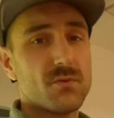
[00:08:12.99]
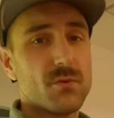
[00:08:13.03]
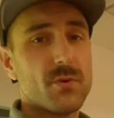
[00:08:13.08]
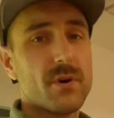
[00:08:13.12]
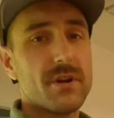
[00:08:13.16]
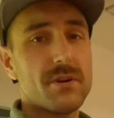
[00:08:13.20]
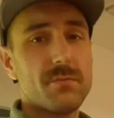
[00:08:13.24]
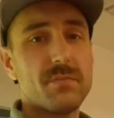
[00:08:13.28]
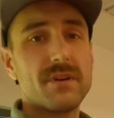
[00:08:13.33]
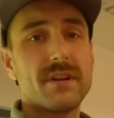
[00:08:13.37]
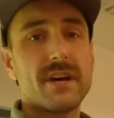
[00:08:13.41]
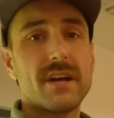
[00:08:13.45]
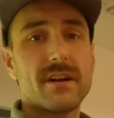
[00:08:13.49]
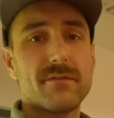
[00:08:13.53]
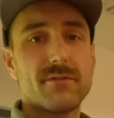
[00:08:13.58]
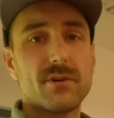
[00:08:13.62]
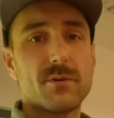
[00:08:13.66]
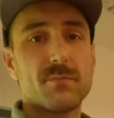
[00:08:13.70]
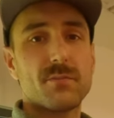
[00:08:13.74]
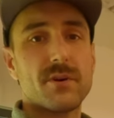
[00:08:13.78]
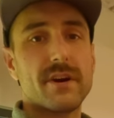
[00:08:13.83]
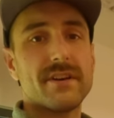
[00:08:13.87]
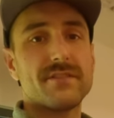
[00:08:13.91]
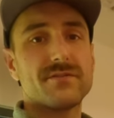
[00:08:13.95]
quite a bit out of
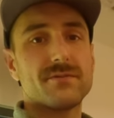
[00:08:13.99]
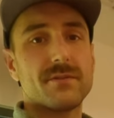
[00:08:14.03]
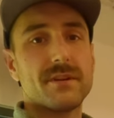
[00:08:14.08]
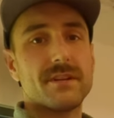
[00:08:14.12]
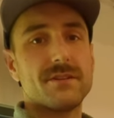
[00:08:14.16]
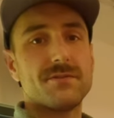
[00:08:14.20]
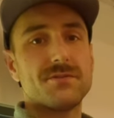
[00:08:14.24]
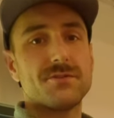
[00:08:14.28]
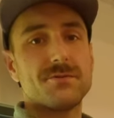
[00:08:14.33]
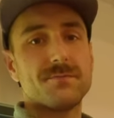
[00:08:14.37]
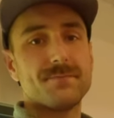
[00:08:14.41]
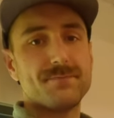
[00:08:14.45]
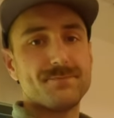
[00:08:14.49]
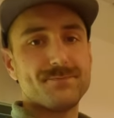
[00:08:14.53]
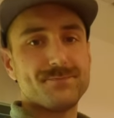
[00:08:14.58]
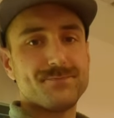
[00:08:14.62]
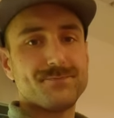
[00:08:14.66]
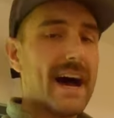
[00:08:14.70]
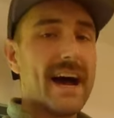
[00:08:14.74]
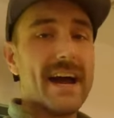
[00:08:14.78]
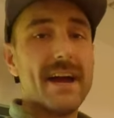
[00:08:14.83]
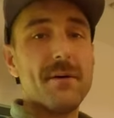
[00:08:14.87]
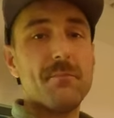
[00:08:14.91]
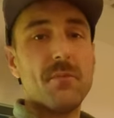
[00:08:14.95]
our price range.
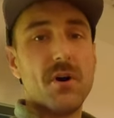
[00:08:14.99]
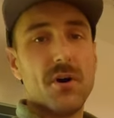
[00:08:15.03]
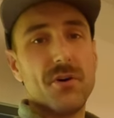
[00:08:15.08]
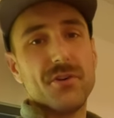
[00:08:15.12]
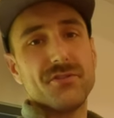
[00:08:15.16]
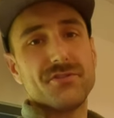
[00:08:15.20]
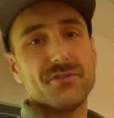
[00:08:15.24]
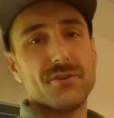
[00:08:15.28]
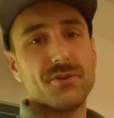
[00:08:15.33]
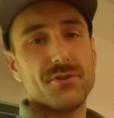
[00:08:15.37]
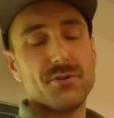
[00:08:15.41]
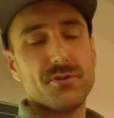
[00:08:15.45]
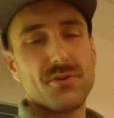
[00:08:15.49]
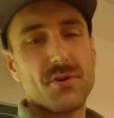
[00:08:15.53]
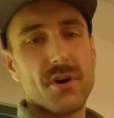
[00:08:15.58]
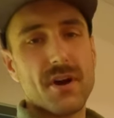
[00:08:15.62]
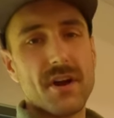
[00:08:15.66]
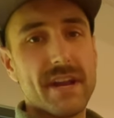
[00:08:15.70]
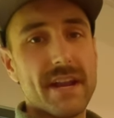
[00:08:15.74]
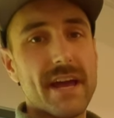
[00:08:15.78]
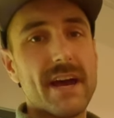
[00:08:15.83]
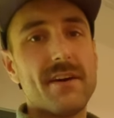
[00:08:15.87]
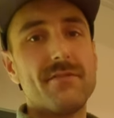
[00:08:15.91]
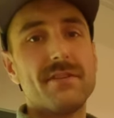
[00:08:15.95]
I'm also
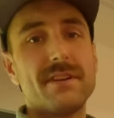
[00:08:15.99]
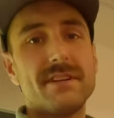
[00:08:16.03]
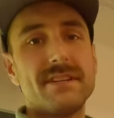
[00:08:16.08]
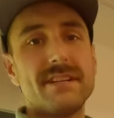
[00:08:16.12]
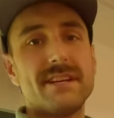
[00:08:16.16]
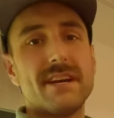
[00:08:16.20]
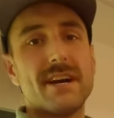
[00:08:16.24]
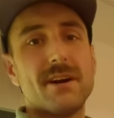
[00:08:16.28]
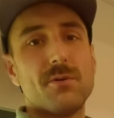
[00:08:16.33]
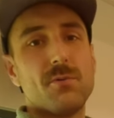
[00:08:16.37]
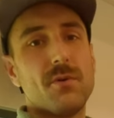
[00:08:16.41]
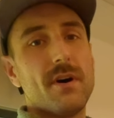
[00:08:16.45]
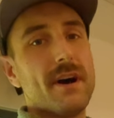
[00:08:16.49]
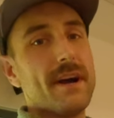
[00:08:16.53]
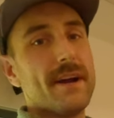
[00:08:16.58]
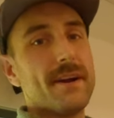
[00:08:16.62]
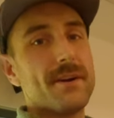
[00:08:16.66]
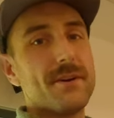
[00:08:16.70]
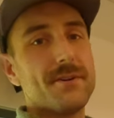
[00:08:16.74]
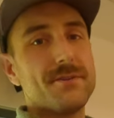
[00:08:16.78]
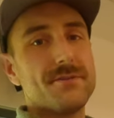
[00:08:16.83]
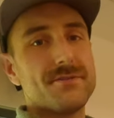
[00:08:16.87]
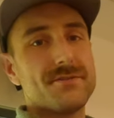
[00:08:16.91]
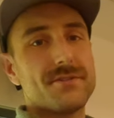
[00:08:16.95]
an avid
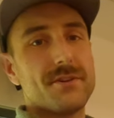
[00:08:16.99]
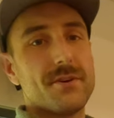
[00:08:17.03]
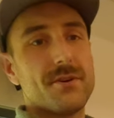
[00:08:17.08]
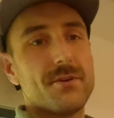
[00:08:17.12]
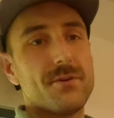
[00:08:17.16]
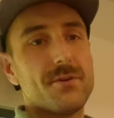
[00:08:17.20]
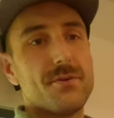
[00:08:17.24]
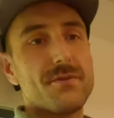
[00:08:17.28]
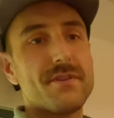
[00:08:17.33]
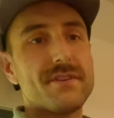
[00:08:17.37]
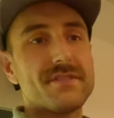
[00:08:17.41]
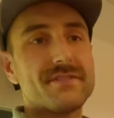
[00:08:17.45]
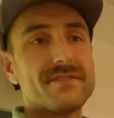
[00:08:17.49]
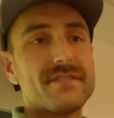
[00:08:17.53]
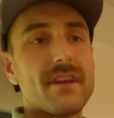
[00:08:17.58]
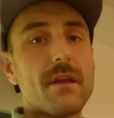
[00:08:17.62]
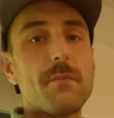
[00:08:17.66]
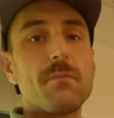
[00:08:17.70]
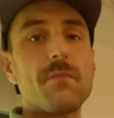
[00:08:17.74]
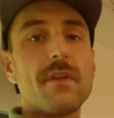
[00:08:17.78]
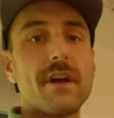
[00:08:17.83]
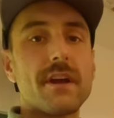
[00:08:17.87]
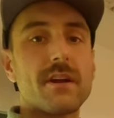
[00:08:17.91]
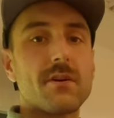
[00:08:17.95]
DIYer, so this
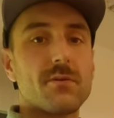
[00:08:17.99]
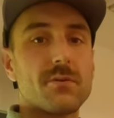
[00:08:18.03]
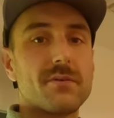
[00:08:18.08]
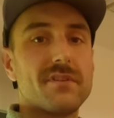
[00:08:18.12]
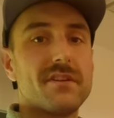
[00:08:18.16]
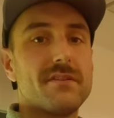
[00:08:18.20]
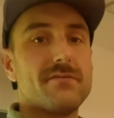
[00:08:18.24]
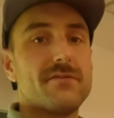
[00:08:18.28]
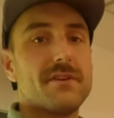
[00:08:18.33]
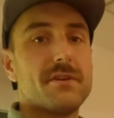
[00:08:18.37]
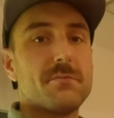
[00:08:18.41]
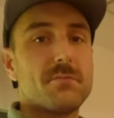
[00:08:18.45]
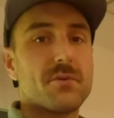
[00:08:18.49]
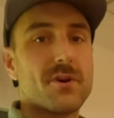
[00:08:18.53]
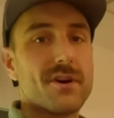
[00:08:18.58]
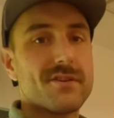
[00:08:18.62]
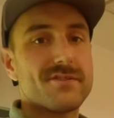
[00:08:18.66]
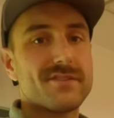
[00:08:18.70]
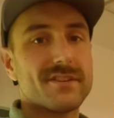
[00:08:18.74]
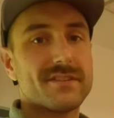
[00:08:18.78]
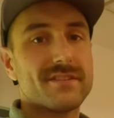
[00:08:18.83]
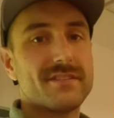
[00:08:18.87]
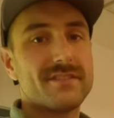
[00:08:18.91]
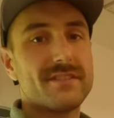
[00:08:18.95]
seemed like a really fun
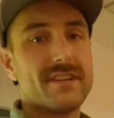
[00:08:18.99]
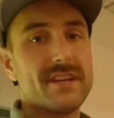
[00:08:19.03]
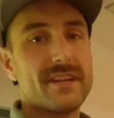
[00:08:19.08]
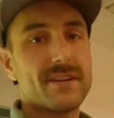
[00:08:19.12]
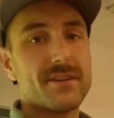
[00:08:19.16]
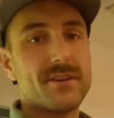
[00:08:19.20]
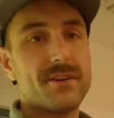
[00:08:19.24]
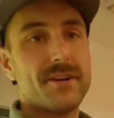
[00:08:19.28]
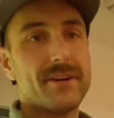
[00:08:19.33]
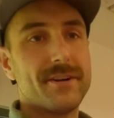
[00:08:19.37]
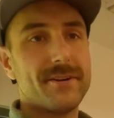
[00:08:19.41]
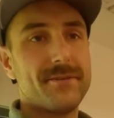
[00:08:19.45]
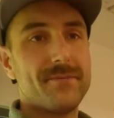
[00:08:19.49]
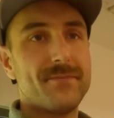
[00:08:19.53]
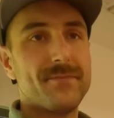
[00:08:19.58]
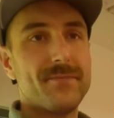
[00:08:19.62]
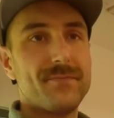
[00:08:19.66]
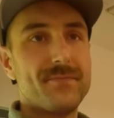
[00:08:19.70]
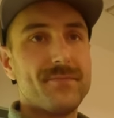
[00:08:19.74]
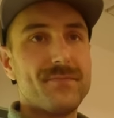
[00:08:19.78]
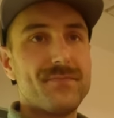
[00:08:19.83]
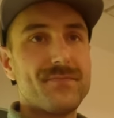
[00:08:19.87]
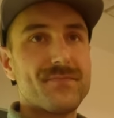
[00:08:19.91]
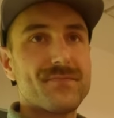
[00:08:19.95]
project to take on.
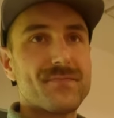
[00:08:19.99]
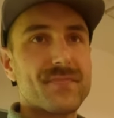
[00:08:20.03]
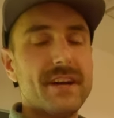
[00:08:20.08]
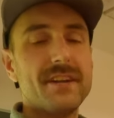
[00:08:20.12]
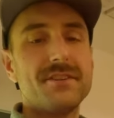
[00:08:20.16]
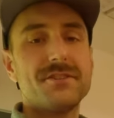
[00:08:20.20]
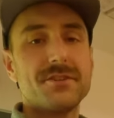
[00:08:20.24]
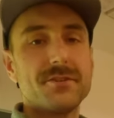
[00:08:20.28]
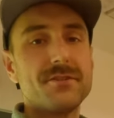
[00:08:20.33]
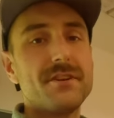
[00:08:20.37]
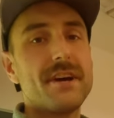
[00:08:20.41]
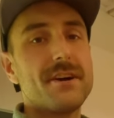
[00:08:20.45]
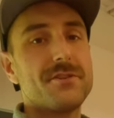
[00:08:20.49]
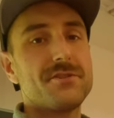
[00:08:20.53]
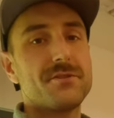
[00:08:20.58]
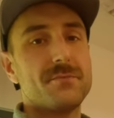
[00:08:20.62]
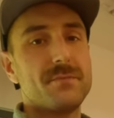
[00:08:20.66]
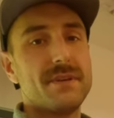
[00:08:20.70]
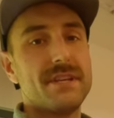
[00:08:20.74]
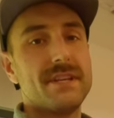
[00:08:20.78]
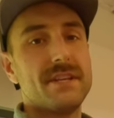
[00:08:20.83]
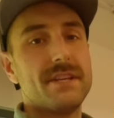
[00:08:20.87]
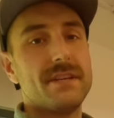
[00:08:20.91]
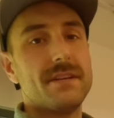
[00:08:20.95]
It turned out
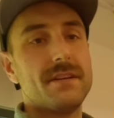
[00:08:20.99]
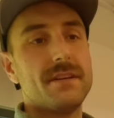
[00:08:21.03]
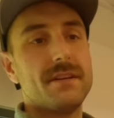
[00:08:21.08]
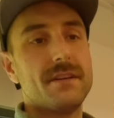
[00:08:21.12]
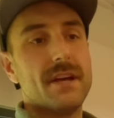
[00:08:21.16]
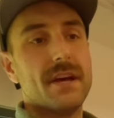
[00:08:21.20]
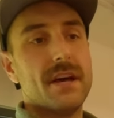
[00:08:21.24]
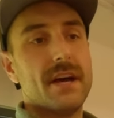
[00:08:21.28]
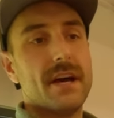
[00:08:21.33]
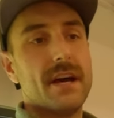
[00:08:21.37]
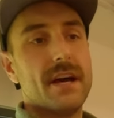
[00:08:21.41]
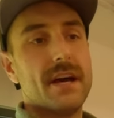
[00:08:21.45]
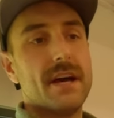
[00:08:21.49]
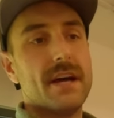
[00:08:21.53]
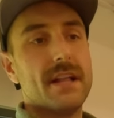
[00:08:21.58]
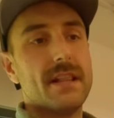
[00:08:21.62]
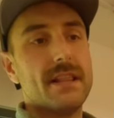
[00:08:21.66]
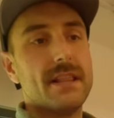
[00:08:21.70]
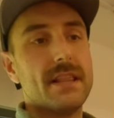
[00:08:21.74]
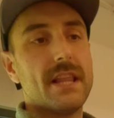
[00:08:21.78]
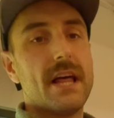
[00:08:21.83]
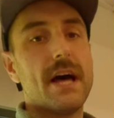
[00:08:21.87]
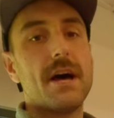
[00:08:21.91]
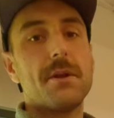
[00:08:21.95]
to be a
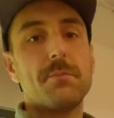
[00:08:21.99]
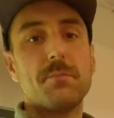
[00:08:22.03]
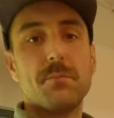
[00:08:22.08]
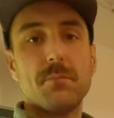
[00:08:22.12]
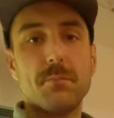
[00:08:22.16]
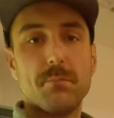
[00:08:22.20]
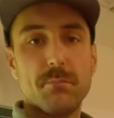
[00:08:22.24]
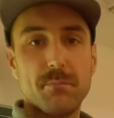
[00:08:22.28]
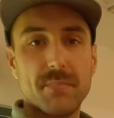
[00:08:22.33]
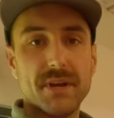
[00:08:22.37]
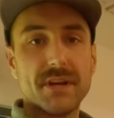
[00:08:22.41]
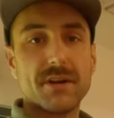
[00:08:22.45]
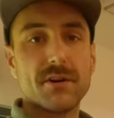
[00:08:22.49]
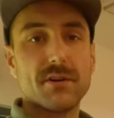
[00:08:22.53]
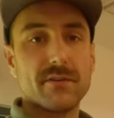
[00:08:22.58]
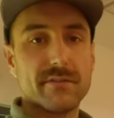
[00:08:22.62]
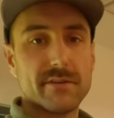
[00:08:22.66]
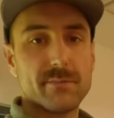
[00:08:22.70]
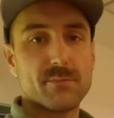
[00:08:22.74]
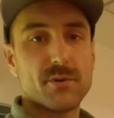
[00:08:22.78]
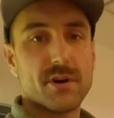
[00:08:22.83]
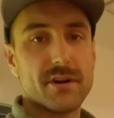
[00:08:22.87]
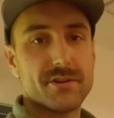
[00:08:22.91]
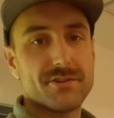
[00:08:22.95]
lot bigger
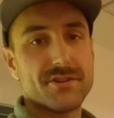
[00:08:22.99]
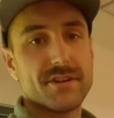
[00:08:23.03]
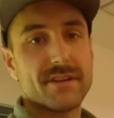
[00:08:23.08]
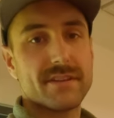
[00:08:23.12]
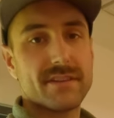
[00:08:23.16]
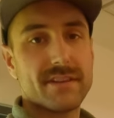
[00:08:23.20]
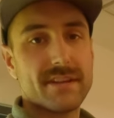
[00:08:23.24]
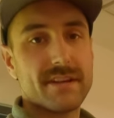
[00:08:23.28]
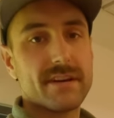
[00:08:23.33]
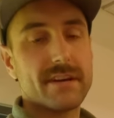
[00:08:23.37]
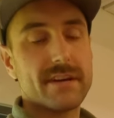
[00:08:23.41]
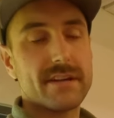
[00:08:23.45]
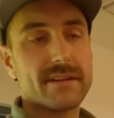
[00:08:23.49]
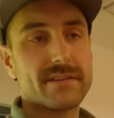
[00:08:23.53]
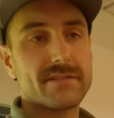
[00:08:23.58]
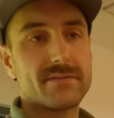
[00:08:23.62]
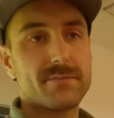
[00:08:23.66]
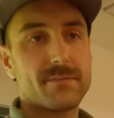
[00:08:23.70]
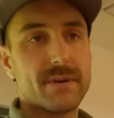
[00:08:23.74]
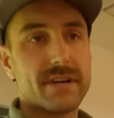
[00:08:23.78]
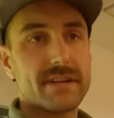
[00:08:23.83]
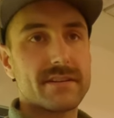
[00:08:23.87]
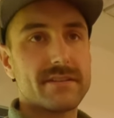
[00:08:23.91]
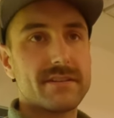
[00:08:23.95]
of a project than I
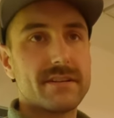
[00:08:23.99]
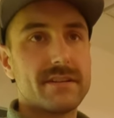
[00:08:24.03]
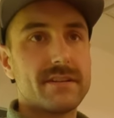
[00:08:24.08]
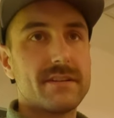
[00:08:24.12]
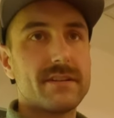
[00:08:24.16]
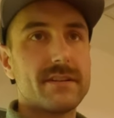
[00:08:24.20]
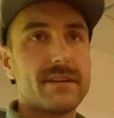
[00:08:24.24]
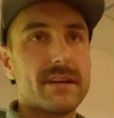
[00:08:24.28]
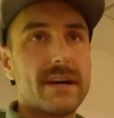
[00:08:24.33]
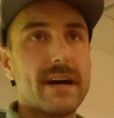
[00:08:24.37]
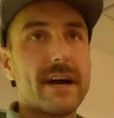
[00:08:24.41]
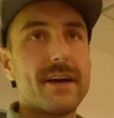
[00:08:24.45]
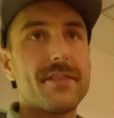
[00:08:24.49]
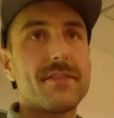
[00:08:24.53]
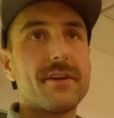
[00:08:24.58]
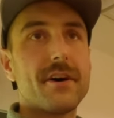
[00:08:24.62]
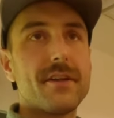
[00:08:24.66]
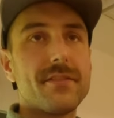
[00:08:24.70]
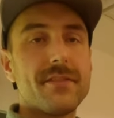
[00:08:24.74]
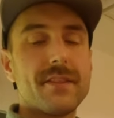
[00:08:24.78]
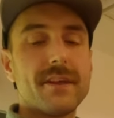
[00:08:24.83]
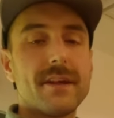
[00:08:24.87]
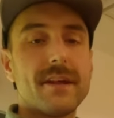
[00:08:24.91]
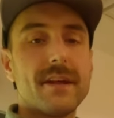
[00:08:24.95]
expected. I
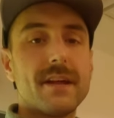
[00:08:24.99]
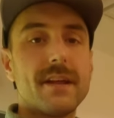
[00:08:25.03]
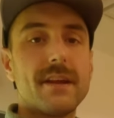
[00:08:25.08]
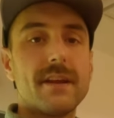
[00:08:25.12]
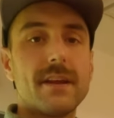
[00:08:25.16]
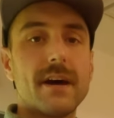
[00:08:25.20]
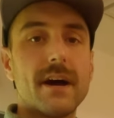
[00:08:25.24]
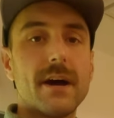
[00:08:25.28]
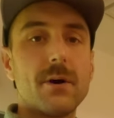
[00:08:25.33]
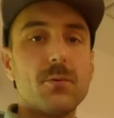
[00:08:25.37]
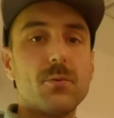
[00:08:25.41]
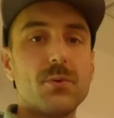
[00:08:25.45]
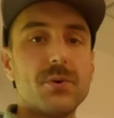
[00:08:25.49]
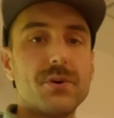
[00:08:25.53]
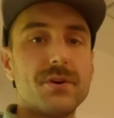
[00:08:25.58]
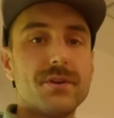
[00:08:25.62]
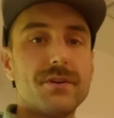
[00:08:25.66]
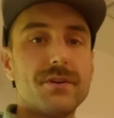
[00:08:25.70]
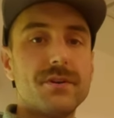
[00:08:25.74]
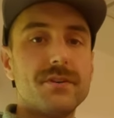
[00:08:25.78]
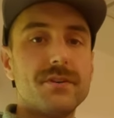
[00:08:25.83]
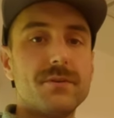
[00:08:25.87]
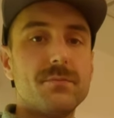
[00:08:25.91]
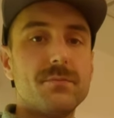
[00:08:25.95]
thought that I
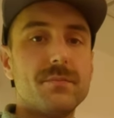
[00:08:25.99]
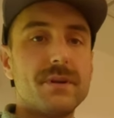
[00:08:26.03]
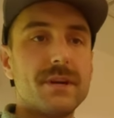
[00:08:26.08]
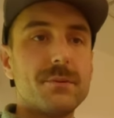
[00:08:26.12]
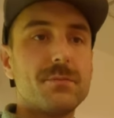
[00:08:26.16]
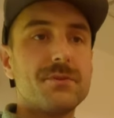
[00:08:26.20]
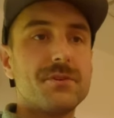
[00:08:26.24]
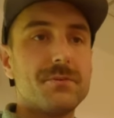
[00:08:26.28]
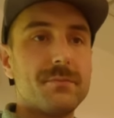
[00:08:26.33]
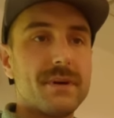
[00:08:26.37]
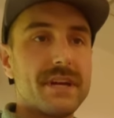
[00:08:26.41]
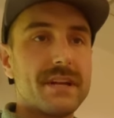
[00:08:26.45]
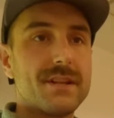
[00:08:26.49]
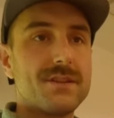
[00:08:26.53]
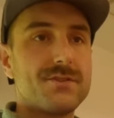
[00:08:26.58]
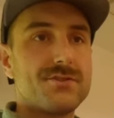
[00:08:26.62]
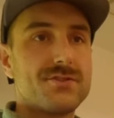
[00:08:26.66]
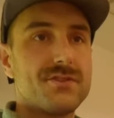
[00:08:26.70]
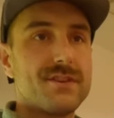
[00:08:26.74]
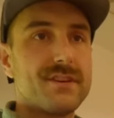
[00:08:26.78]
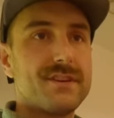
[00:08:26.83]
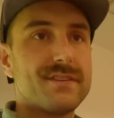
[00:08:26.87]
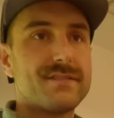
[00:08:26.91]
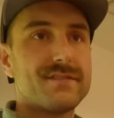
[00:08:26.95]
would be able to
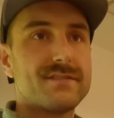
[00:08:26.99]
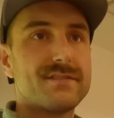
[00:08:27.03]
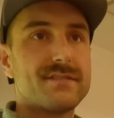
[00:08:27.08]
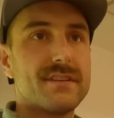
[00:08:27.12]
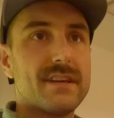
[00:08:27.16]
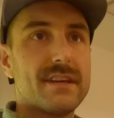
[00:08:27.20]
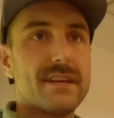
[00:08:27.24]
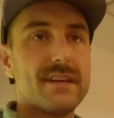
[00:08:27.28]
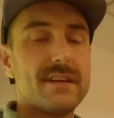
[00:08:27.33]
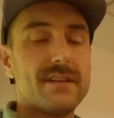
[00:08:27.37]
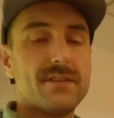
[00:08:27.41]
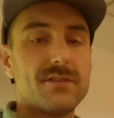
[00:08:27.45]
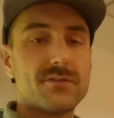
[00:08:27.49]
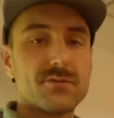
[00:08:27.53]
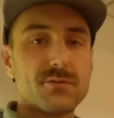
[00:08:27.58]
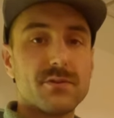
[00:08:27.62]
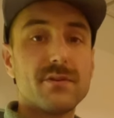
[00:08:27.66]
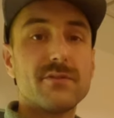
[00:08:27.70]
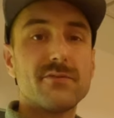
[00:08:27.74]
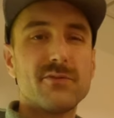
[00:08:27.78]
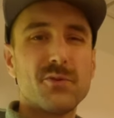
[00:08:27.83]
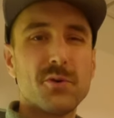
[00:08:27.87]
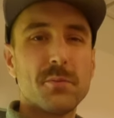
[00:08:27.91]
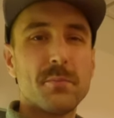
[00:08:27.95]
manage this in
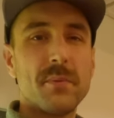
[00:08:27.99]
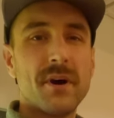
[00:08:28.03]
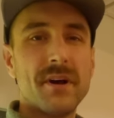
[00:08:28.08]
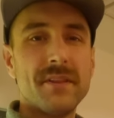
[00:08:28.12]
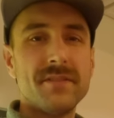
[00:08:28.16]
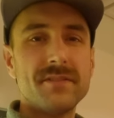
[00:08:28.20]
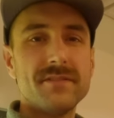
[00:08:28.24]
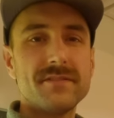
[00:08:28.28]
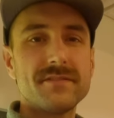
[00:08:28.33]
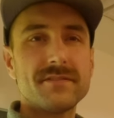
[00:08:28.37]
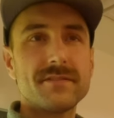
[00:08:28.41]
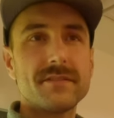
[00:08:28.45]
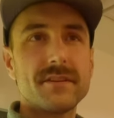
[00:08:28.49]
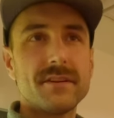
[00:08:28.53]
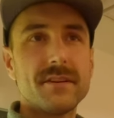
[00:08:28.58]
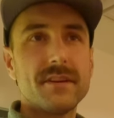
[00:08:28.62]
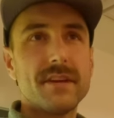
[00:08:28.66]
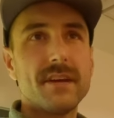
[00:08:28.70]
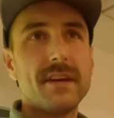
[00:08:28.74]
three or four months,